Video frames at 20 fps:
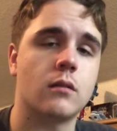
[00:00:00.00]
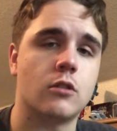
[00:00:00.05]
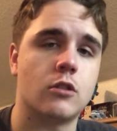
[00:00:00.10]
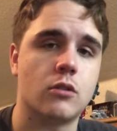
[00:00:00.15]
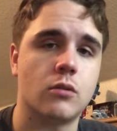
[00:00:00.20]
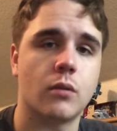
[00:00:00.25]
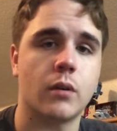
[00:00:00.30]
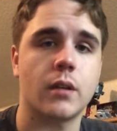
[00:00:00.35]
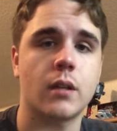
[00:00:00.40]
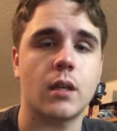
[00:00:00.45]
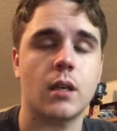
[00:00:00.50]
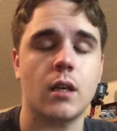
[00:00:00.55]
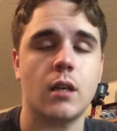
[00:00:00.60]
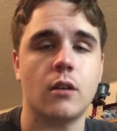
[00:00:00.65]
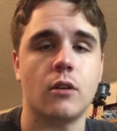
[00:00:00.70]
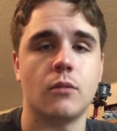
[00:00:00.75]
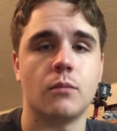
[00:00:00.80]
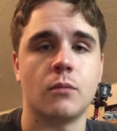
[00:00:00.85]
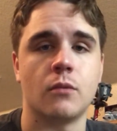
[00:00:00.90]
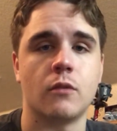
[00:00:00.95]
join the
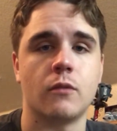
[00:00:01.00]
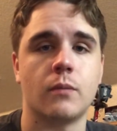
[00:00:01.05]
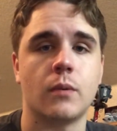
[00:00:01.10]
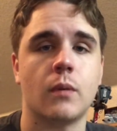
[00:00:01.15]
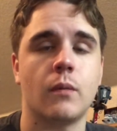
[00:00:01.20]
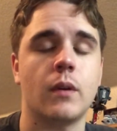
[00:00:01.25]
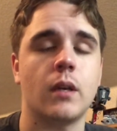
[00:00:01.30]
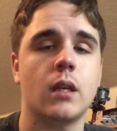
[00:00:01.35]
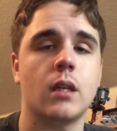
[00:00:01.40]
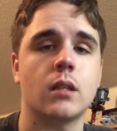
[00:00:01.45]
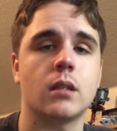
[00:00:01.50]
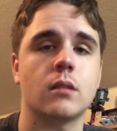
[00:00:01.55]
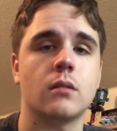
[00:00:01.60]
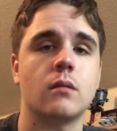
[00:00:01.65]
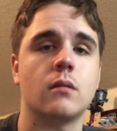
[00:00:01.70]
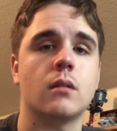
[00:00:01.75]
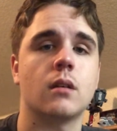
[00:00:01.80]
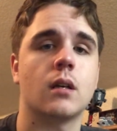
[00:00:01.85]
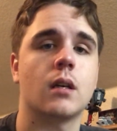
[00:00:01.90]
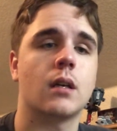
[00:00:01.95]
EU movement. We need
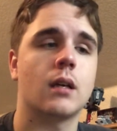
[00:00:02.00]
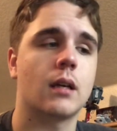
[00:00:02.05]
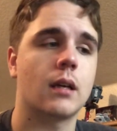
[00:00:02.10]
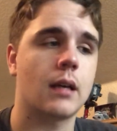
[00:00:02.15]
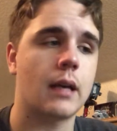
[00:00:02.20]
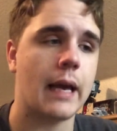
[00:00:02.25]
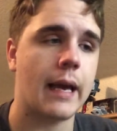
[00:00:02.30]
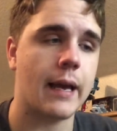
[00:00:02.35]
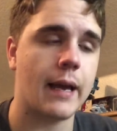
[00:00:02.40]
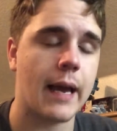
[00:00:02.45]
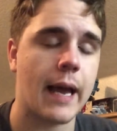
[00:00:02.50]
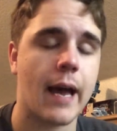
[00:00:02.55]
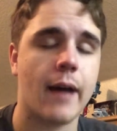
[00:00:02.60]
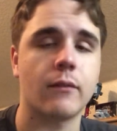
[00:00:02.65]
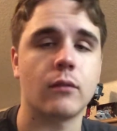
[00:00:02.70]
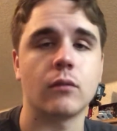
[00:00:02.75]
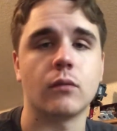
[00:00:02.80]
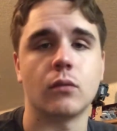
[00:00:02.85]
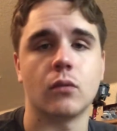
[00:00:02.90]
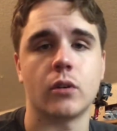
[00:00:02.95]
to have
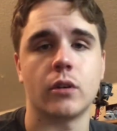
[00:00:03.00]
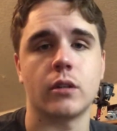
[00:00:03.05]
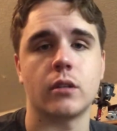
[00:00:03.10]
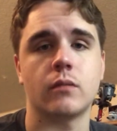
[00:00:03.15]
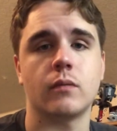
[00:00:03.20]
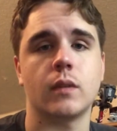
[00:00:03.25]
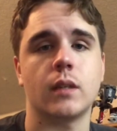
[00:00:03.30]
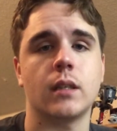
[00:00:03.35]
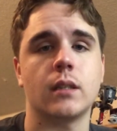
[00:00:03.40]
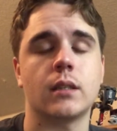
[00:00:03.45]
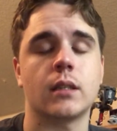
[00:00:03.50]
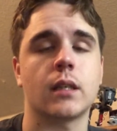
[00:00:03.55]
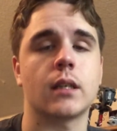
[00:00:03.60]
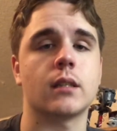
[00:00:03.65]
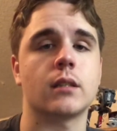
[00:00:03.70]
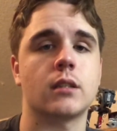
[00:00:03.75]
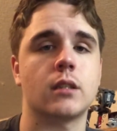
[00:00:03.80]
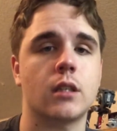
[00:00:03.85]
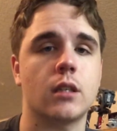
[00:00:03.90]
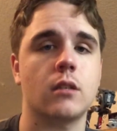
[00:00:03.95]
a voice. We need to
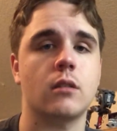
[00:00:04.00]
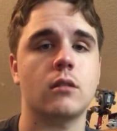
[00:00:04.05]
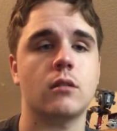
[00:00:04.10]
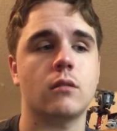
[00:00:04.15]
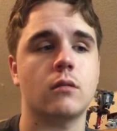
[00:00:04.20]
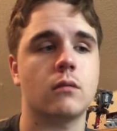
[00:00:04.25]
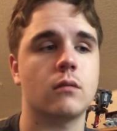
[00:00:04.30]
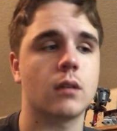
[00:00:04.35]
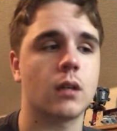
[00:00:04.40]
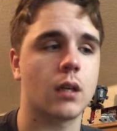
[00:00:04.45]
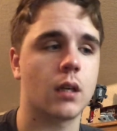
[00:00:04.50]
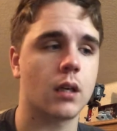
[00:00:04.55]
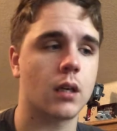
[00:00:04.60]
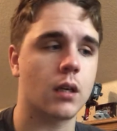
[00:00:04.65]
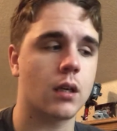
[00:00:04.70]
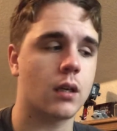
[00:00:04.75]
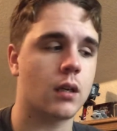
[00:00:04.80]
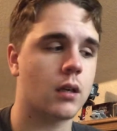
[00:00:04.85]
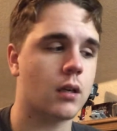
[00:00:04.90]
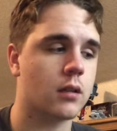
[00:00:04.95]
continue
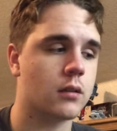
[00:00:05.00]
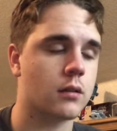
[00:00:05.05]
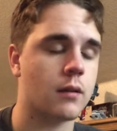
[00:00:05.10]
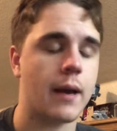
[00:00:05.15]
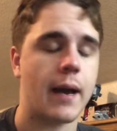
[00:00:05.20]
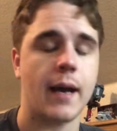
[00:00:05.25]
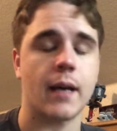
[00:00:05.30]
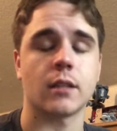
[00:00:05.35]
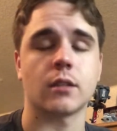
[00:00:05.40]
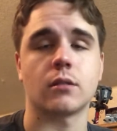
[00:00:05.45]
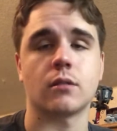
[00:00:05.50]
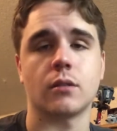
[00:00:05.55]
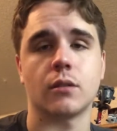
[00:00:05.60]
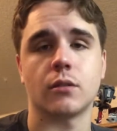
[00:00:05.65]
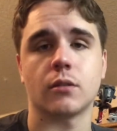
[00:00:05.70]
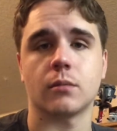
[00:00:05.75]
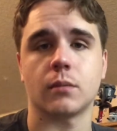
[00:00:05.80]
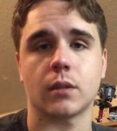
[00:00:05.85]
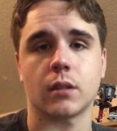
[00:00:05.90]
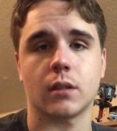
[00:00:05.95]
to ask
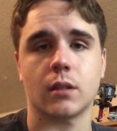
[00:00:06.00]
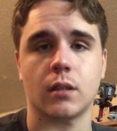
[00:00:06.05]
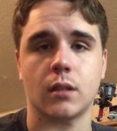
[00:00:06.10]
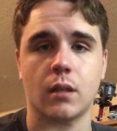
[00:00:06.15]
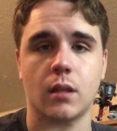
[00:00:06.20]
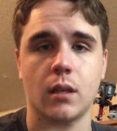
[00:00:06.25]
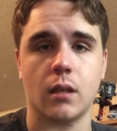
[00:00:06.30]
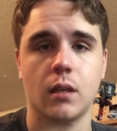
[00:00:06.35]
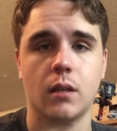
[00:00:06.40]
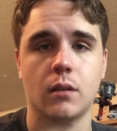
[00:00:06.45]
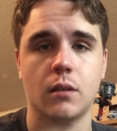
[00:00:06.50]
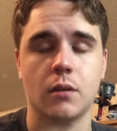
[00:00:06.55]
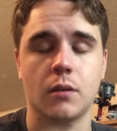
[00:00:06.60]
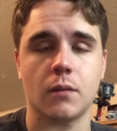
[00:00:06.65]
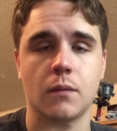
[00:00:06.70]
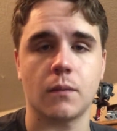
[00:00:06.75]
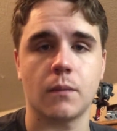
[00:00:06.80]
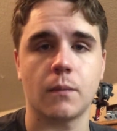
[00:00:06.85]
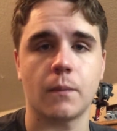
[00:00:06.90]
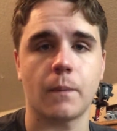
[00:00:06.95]
Lucasfilm to continue the
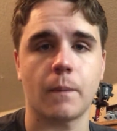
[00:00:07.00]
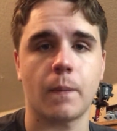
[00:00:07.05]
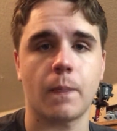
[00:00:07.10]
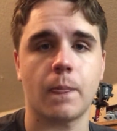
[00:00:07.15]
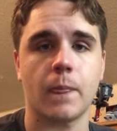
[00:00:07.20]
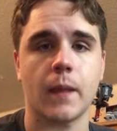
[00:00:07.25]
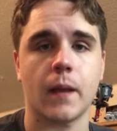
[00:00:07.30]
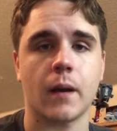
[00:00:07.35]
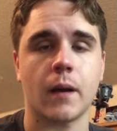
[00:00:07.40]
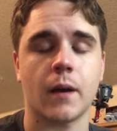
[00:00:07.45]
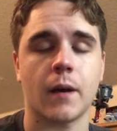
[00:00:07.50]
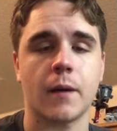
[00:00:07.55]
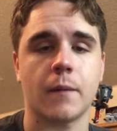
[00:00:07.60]
EU.